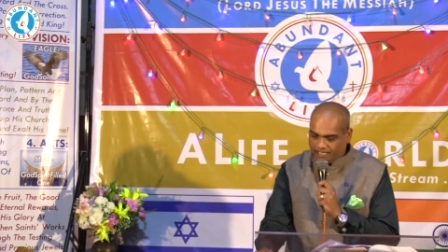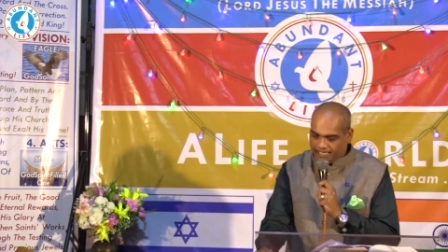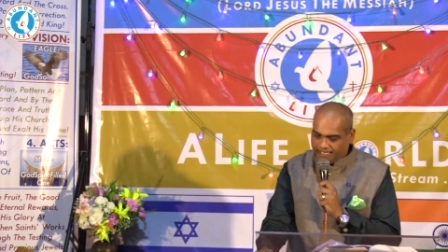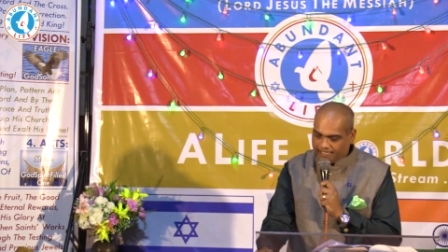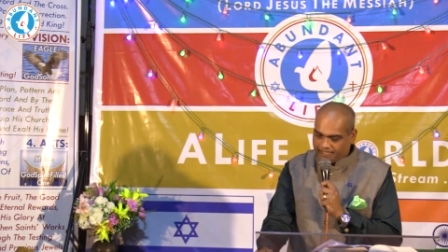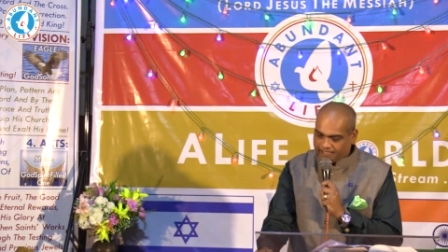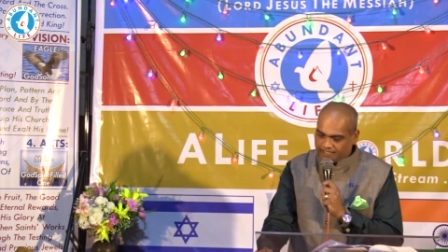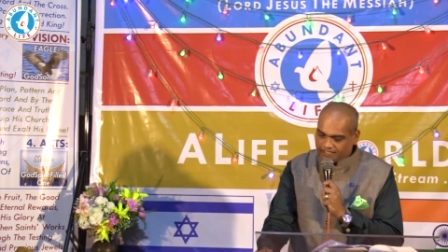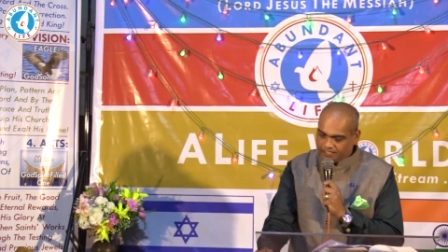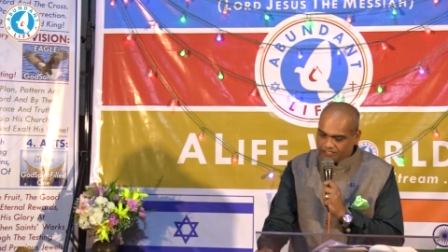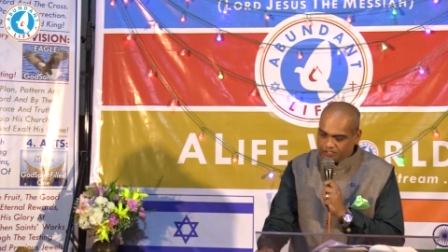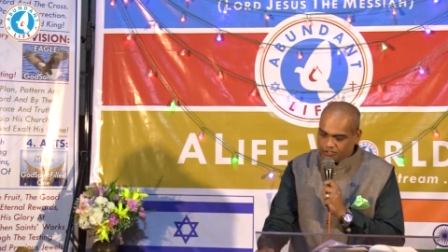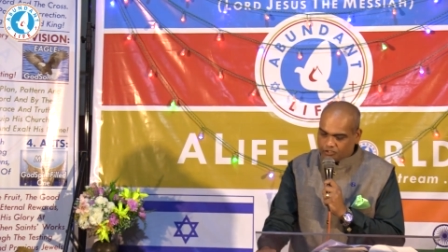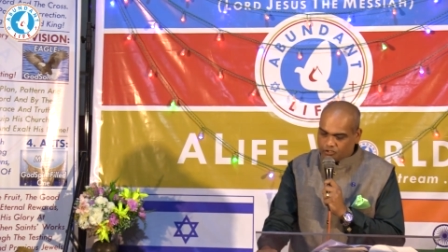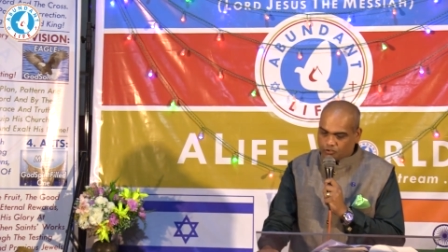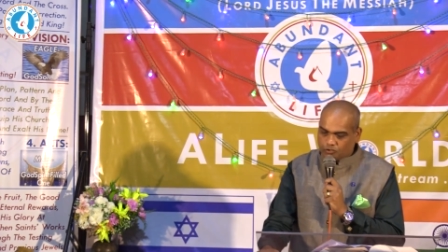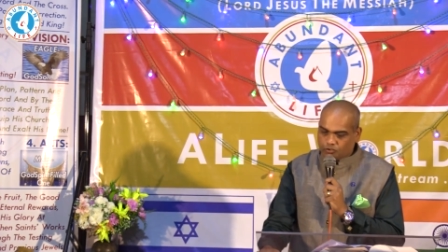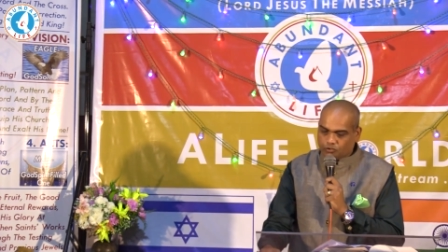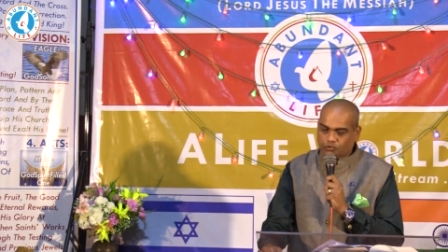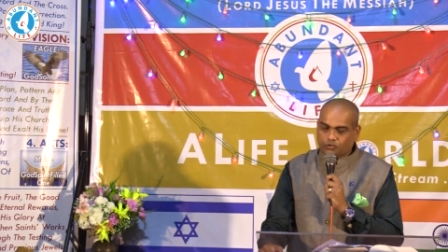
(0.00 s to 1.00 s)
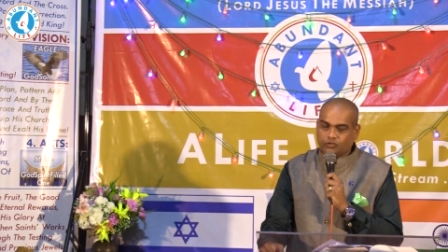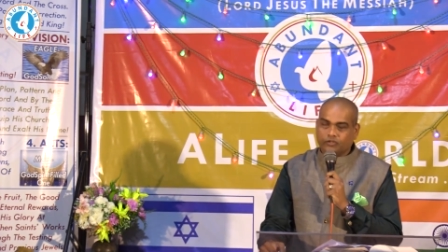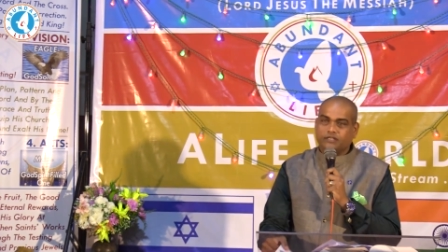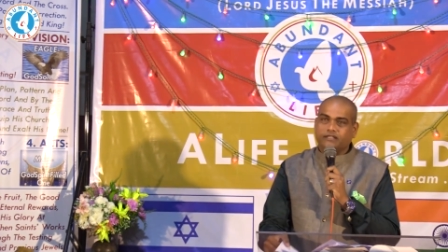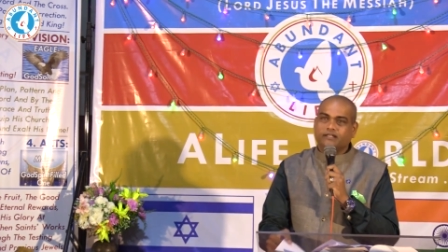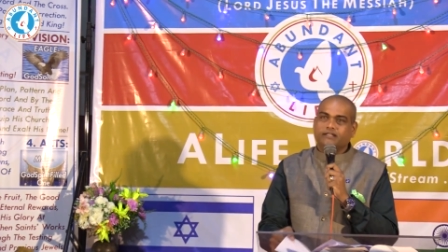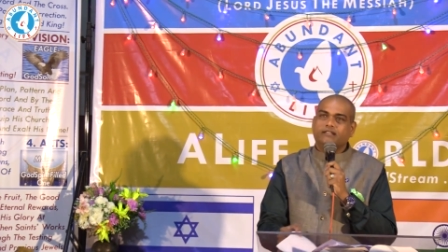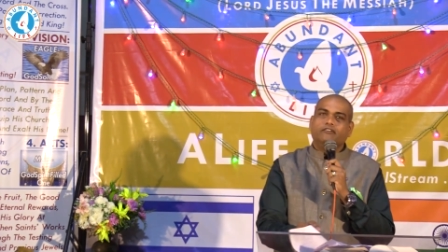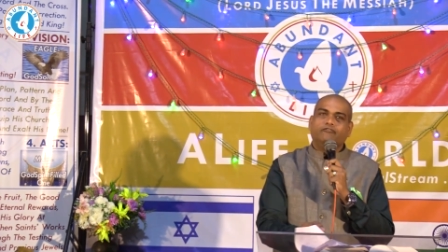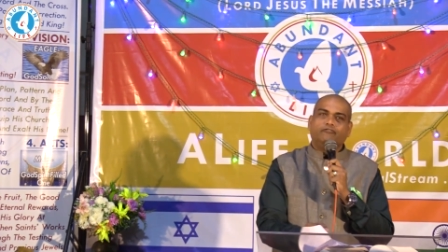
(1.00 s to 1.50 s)
willing to
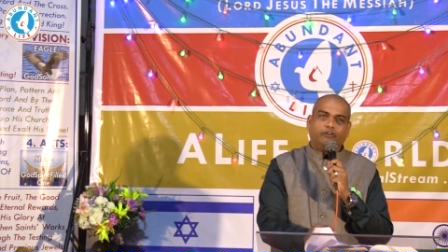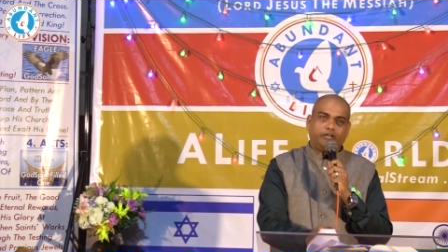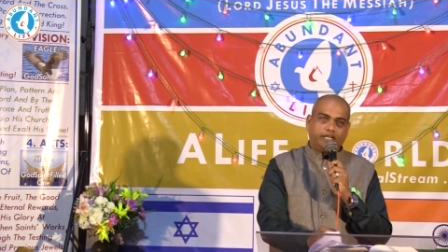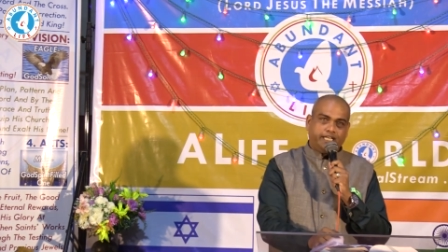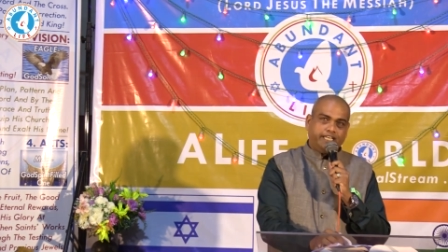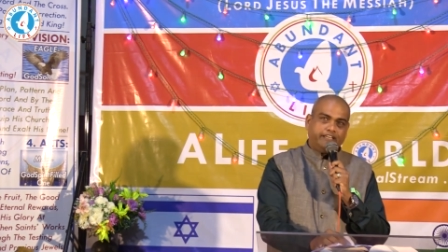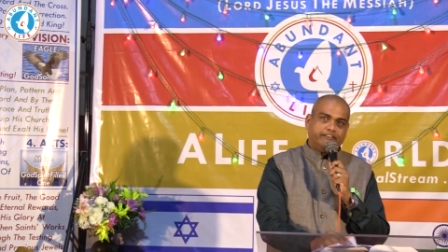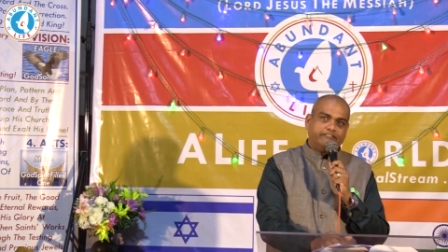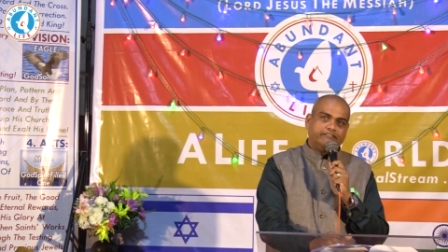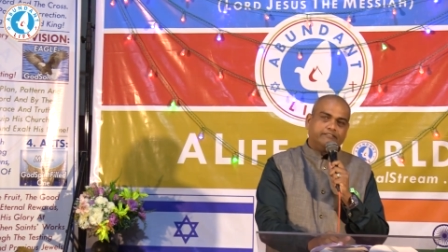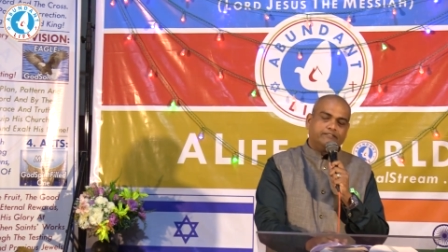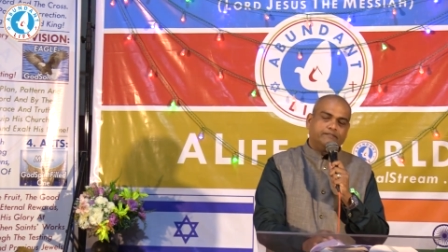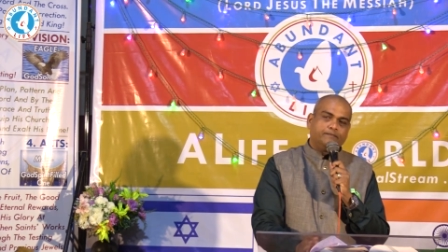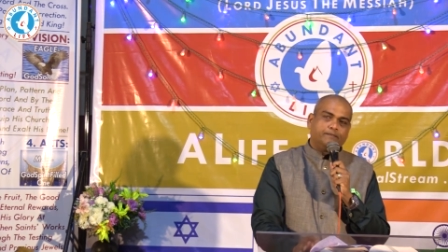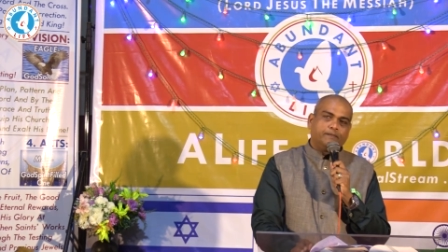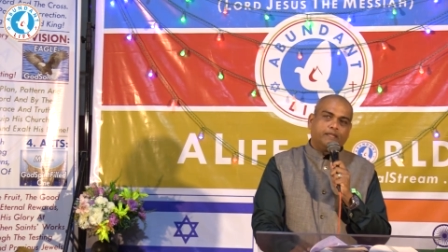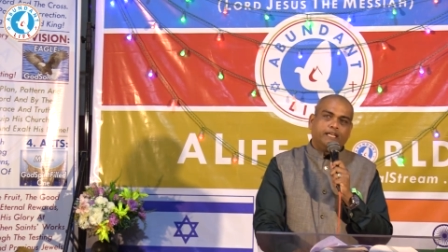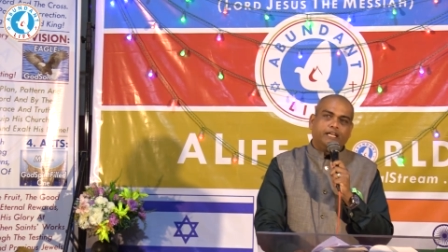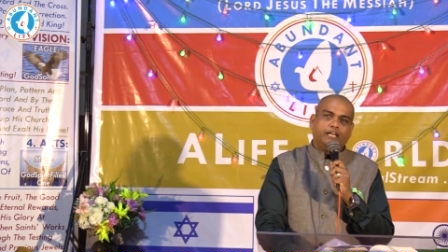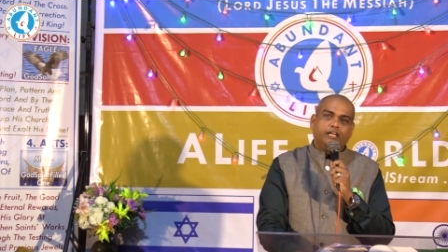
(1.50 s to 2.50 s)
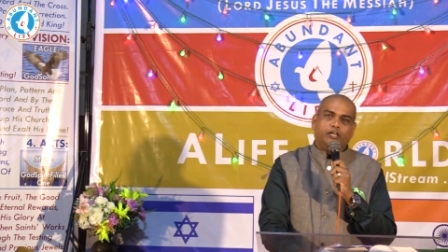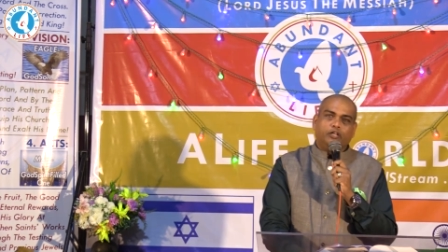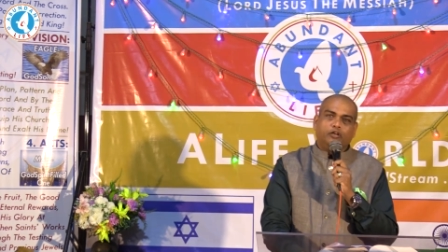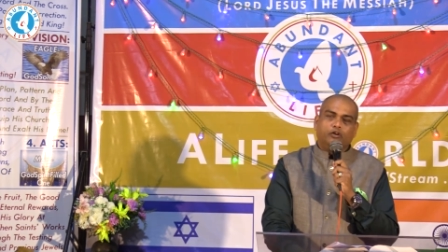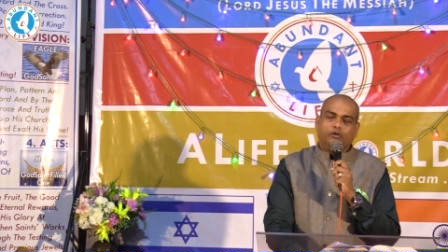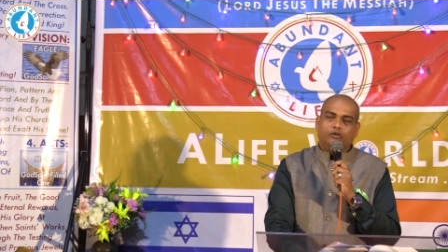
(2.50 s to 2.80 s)
forgive. You